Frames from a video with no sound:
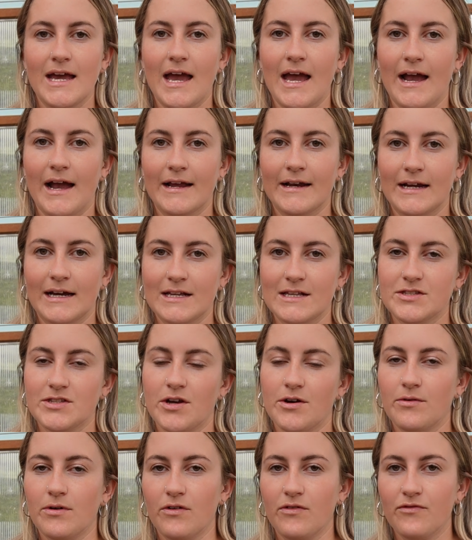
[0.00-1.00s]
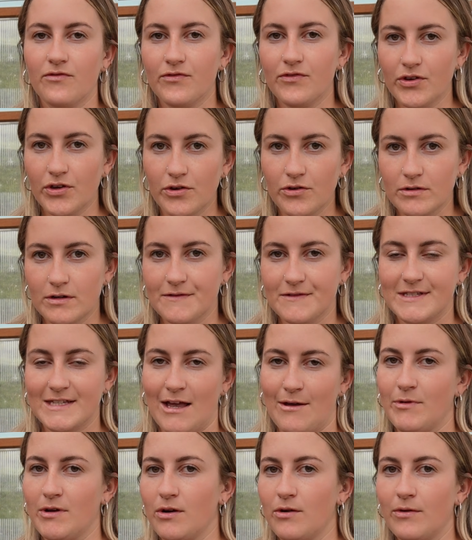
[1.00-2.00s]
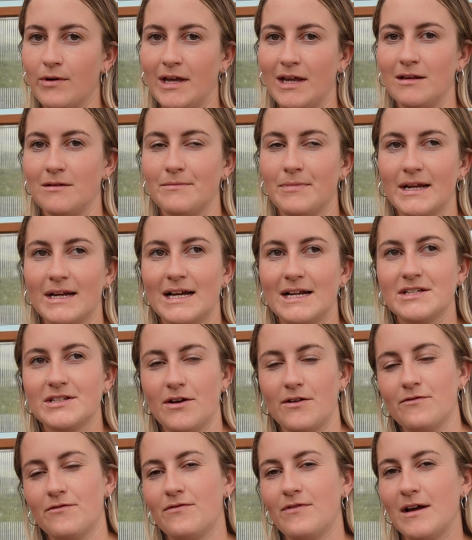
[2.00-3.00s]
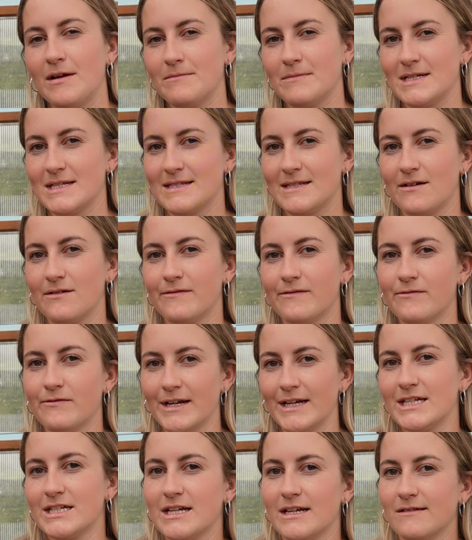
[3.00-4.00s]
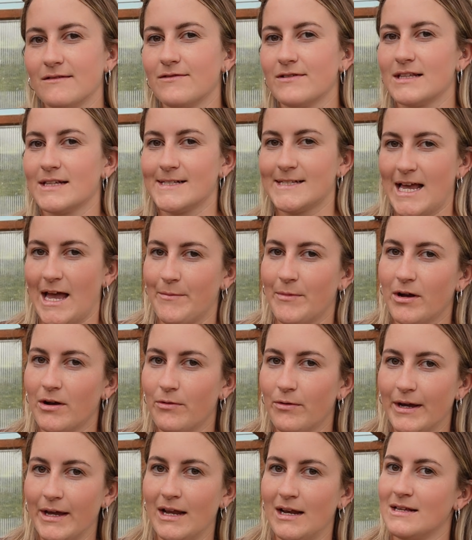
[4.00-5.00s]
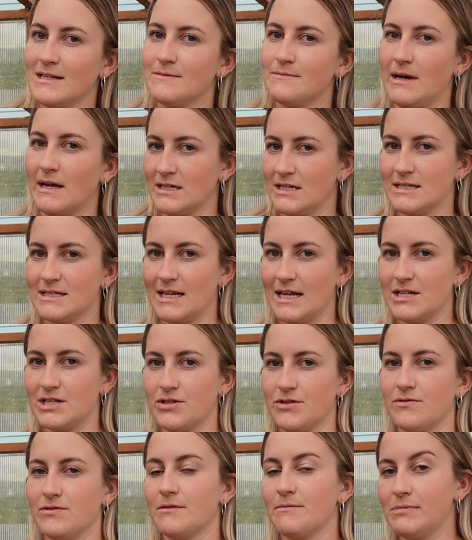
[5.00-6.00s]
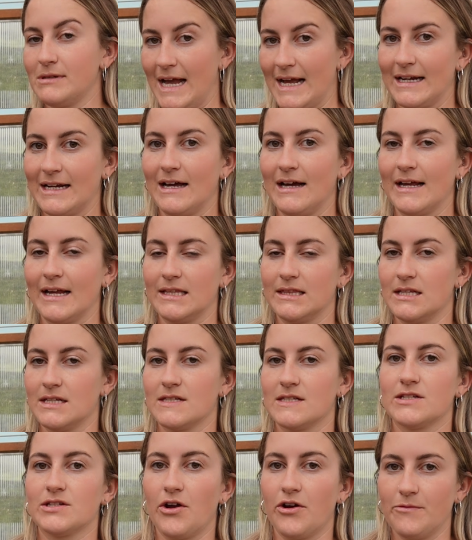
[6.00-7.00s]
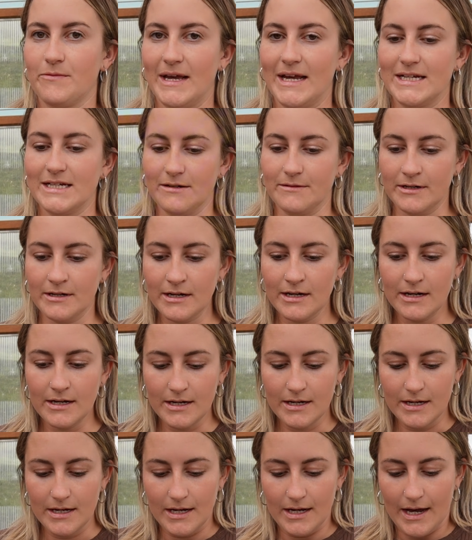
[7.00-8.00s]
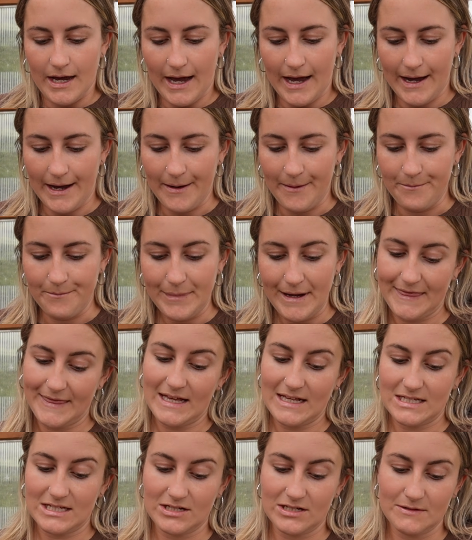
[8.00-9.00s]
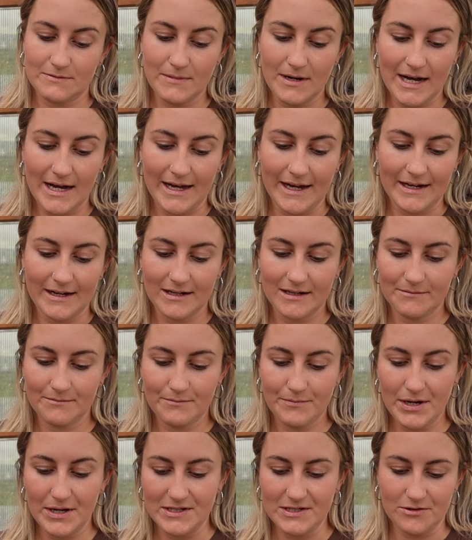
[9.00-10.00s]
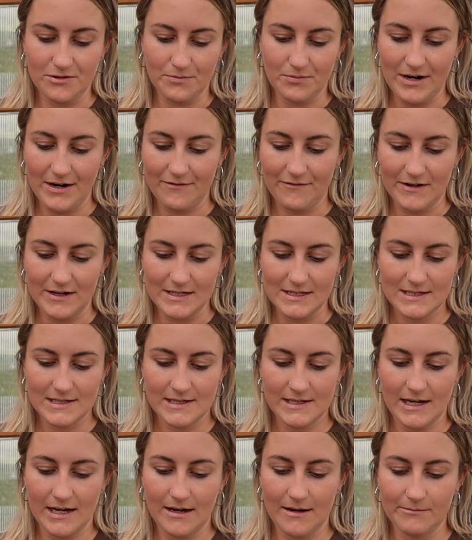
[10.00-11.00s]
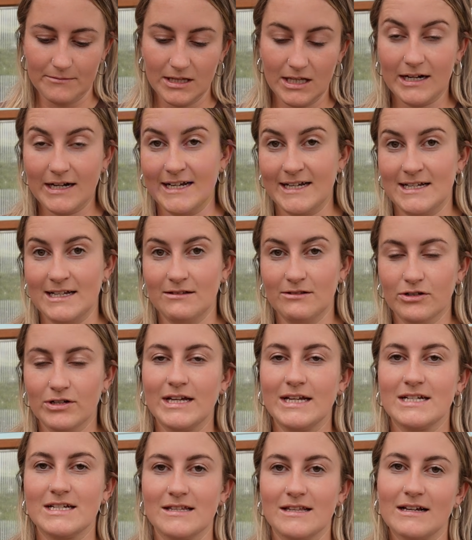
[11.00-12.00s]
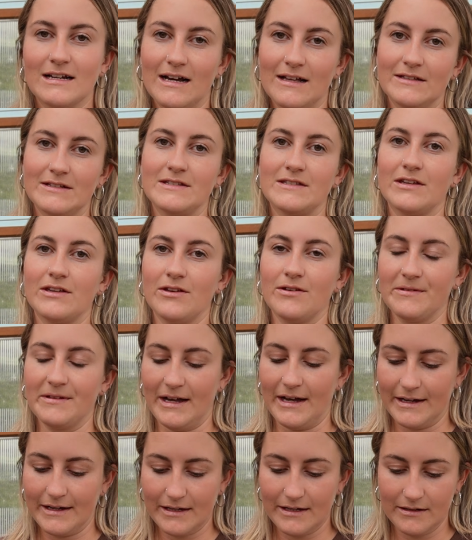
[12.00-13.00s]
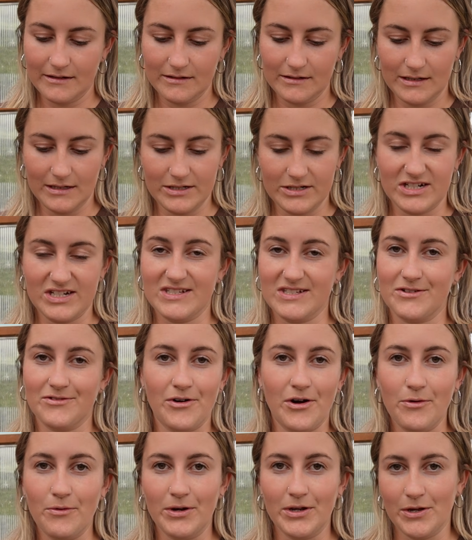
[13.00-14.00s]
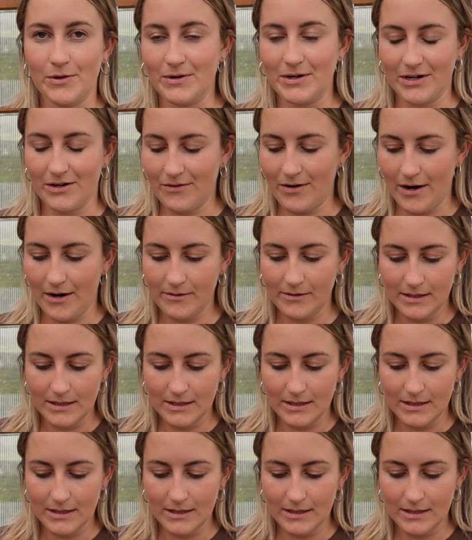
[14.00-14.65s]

and I sow a few of Salmon Queen, but I don't find myself reaching for the Salmon Queen as much as I do the Black Knight and the Snow Maiden. But that's just my personal preference. Look into the colours that you like and just grow what you want to grow.